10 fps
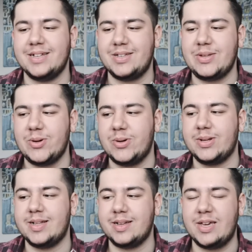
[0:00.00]
so
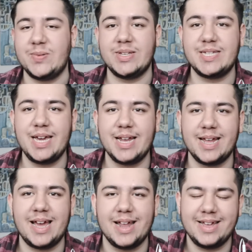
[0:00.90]
if you see it,
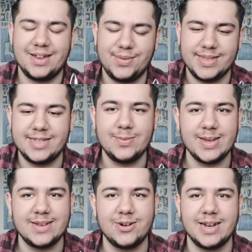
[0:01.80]
if you see
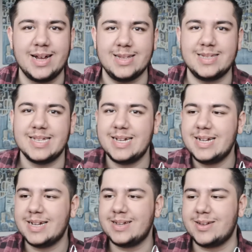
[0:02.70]
me do a dance
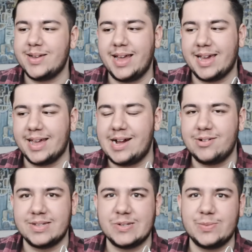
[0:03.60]
like
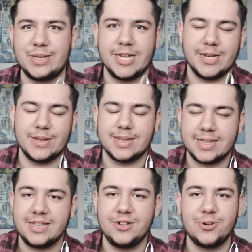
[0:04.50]
around the summer, then
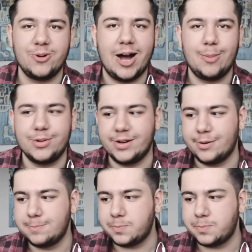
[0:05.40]
you know what happened.